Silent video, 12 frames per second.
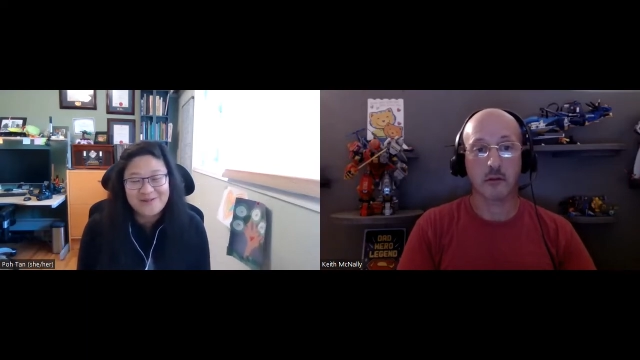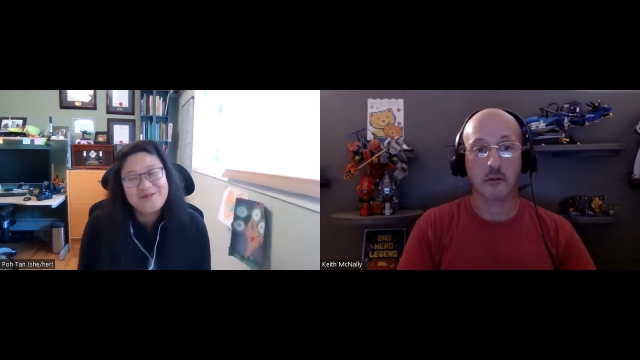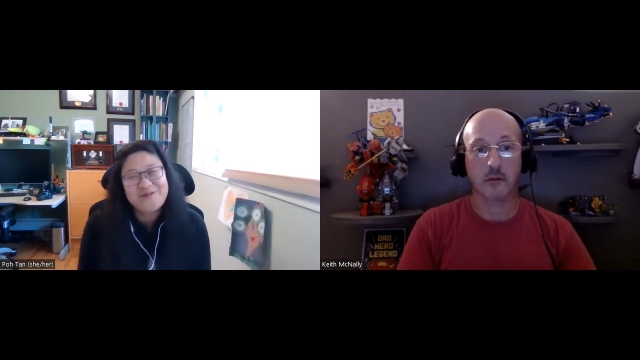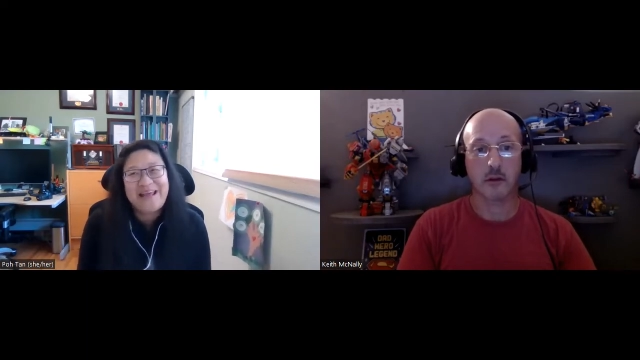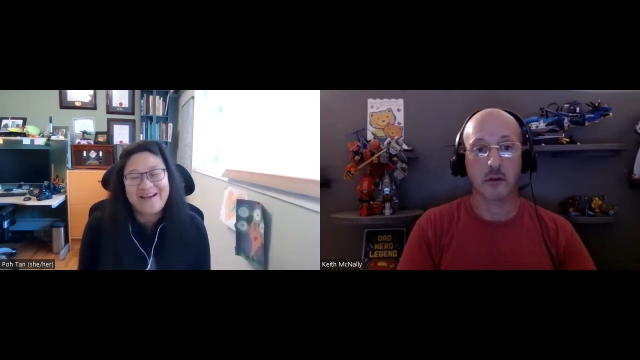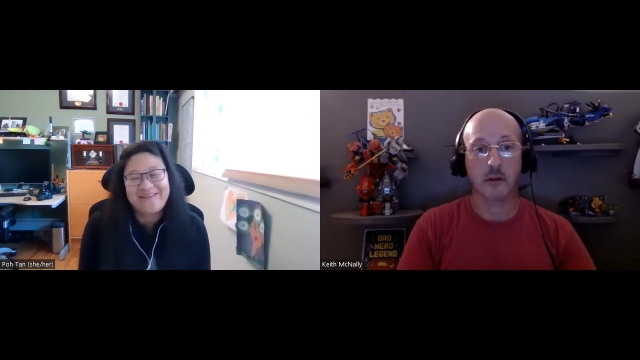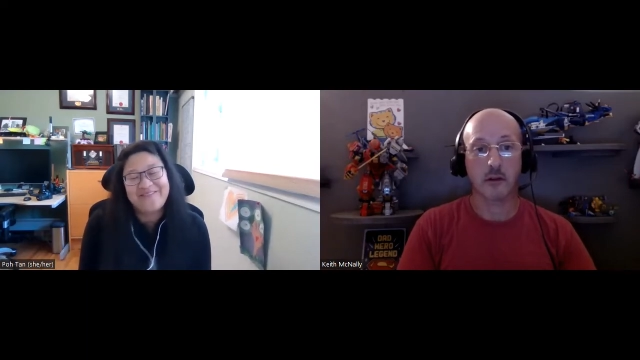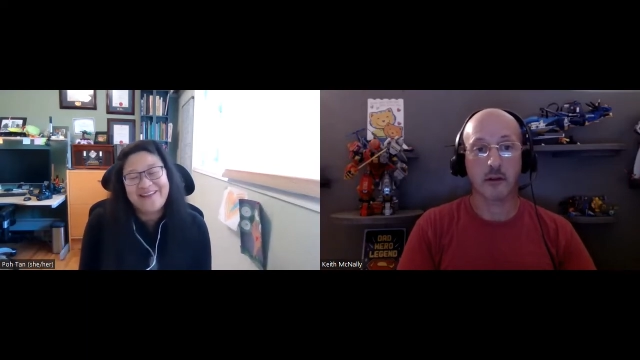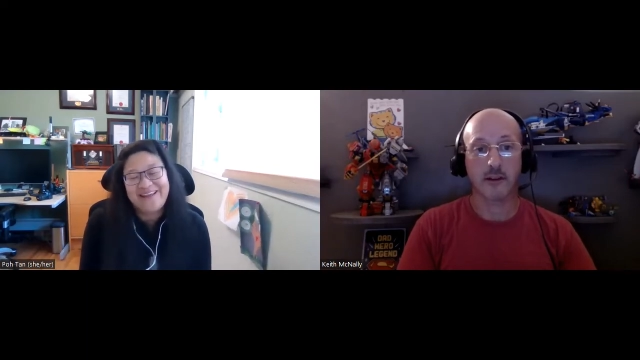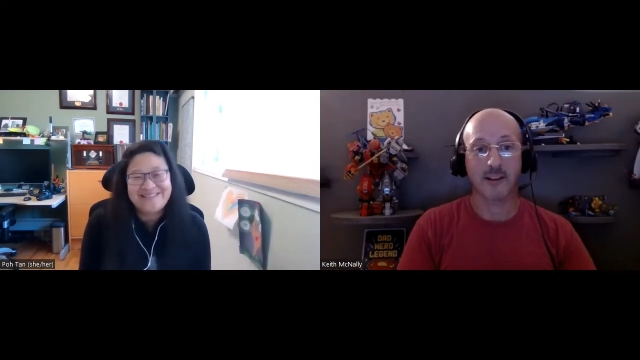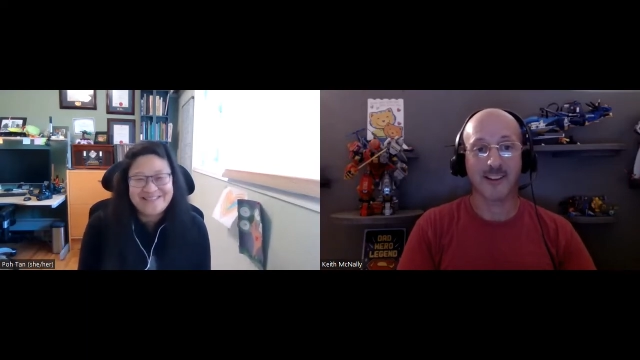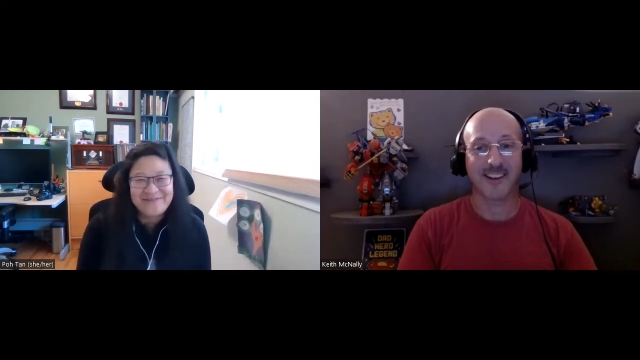Speaker 1: Well, two and a half,
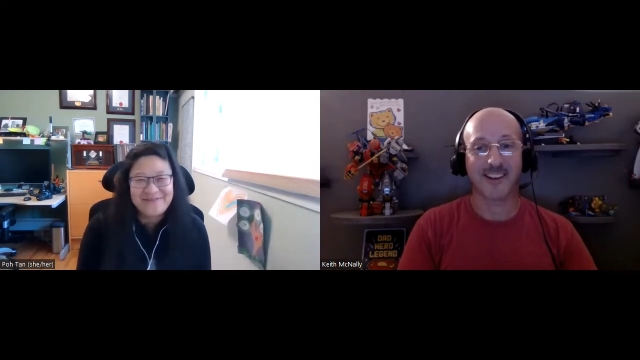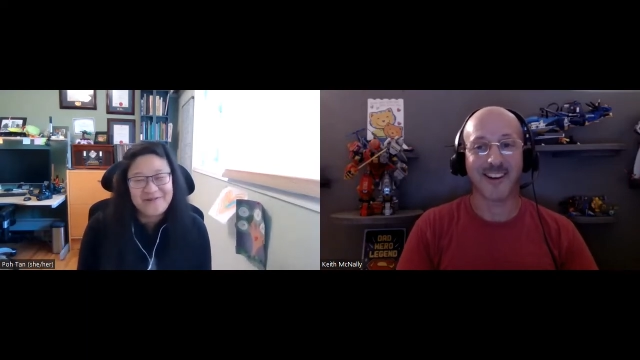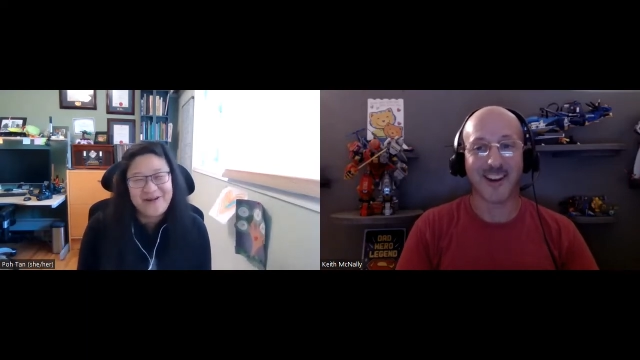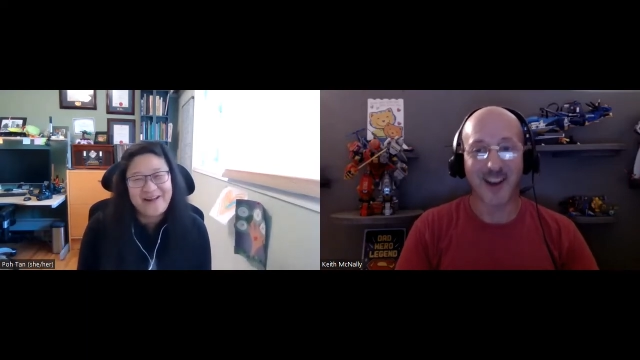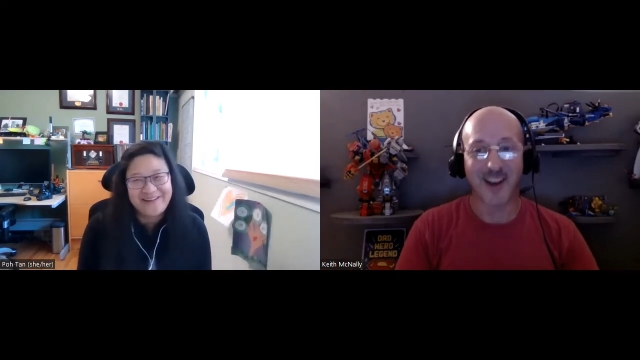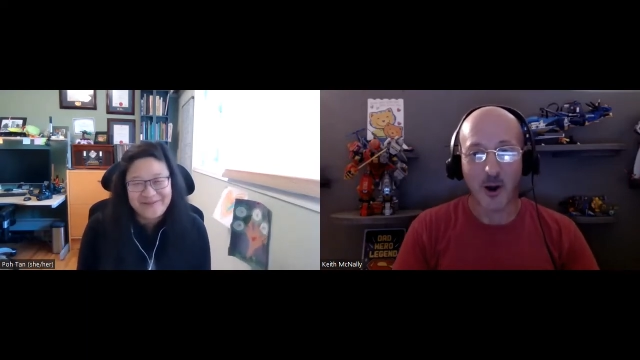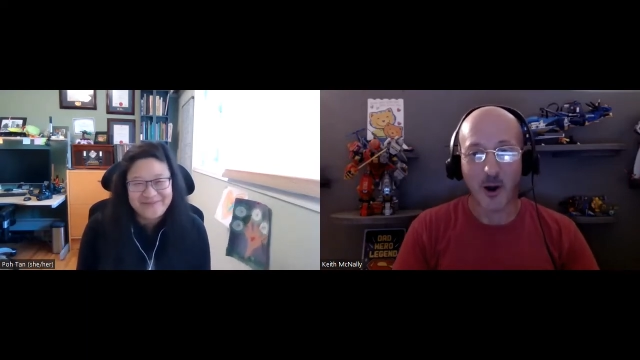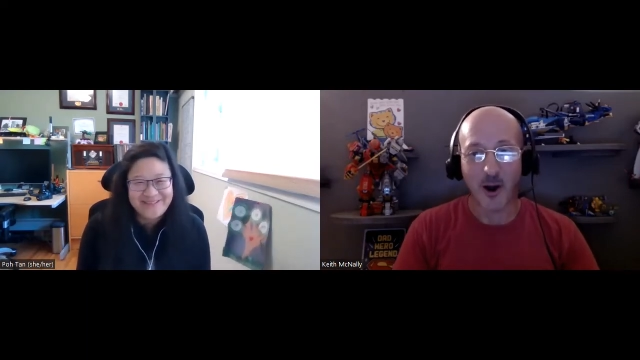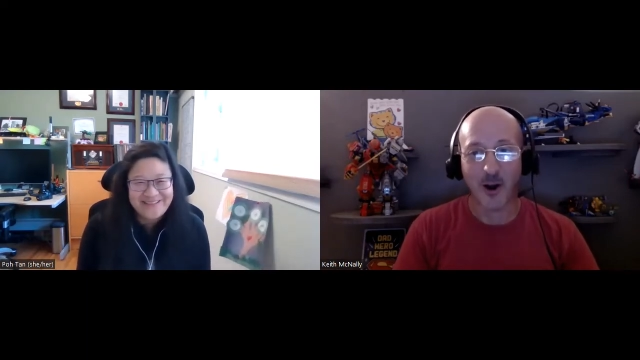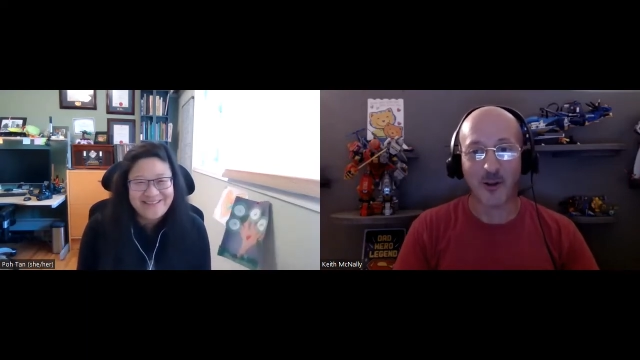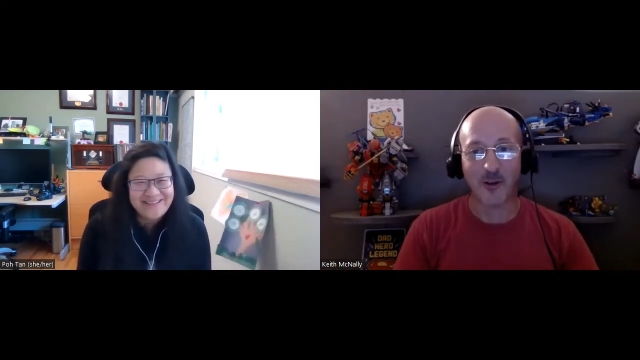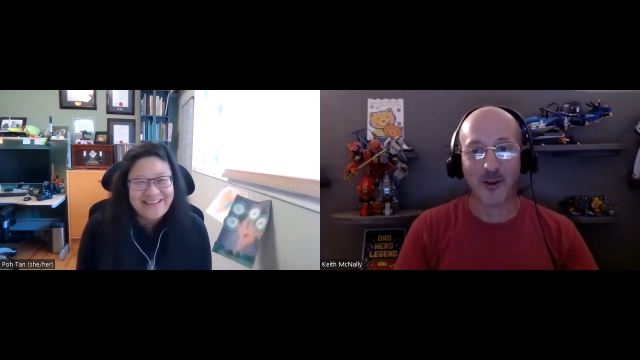I guess, if you round it up.
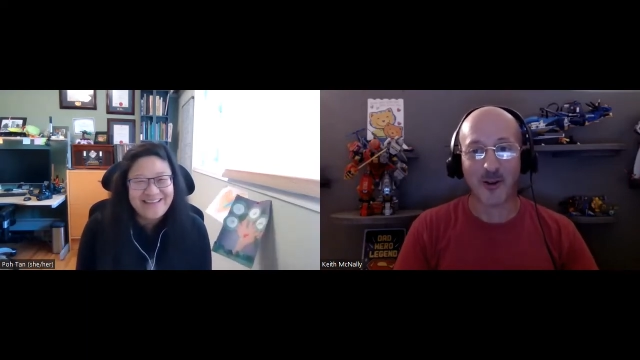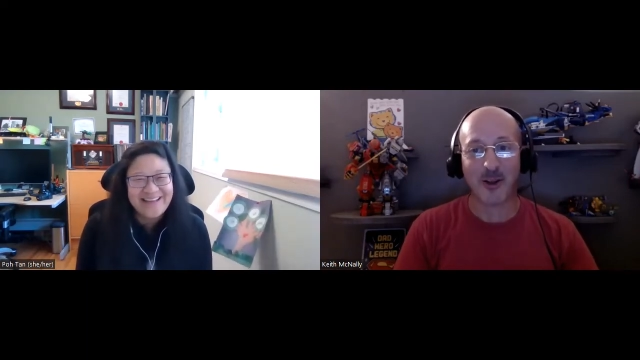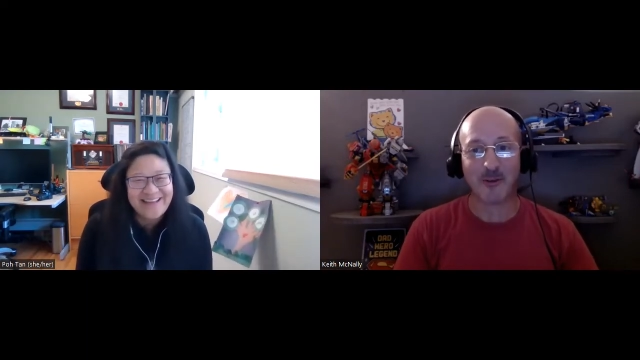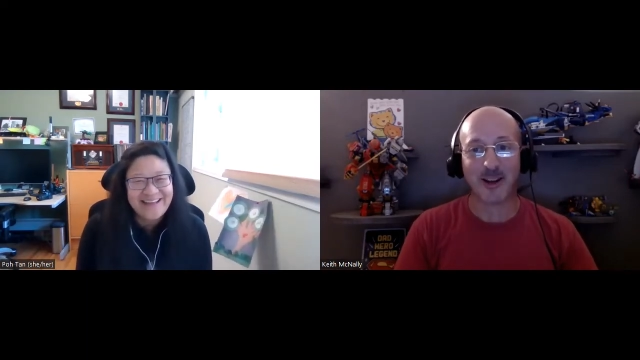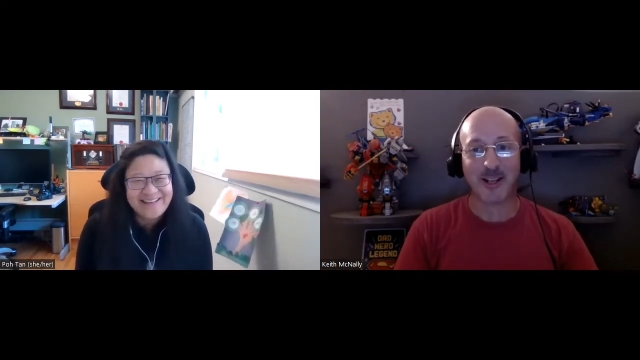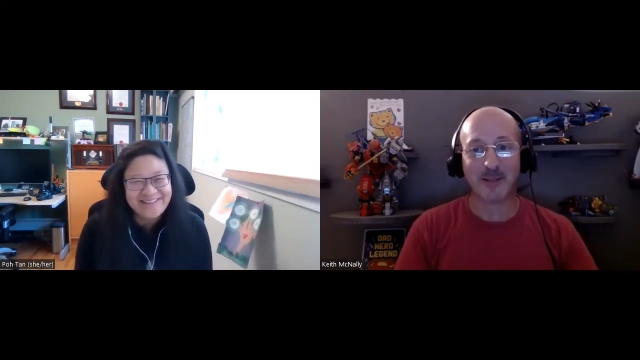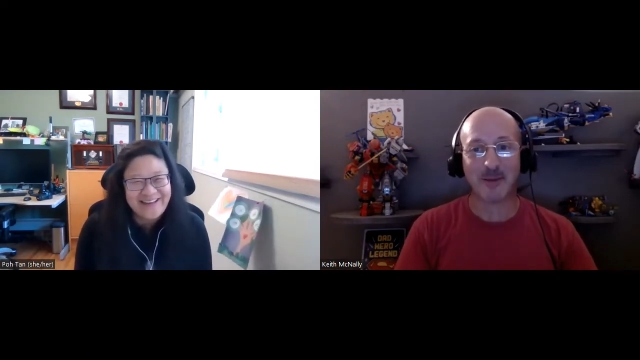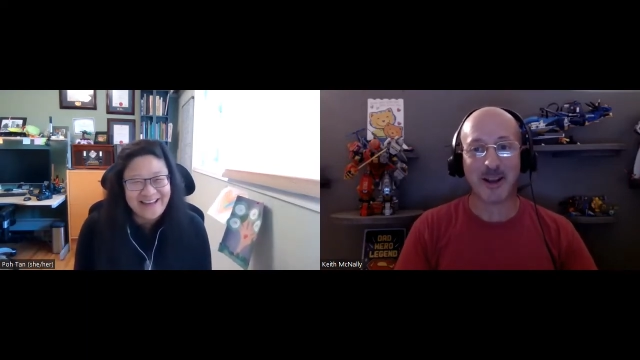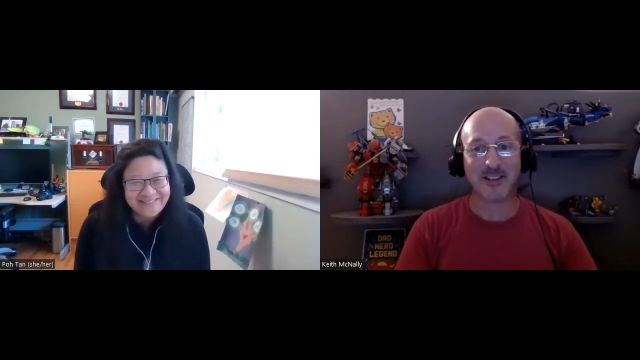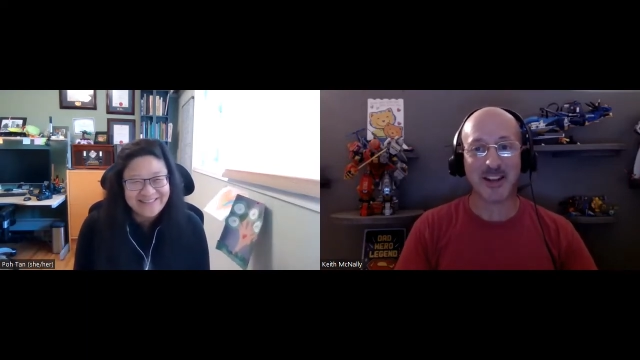
Speaker 2: Are, are they ready to make